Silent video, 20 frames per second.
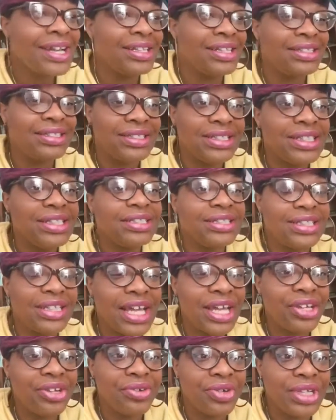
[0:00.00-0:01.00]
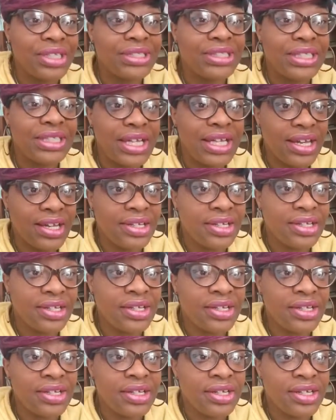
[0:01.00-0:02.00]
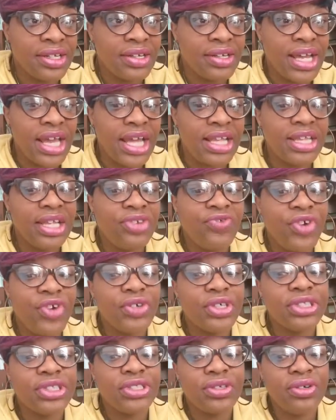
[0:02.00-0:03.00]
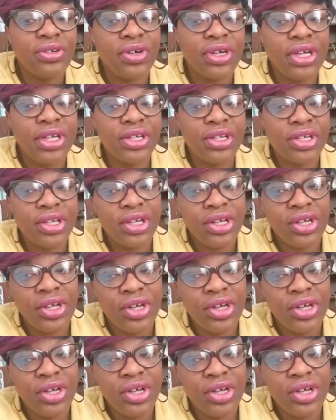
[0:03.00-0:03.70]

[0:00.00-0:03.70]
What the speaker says: the season that you're in today. And then focus on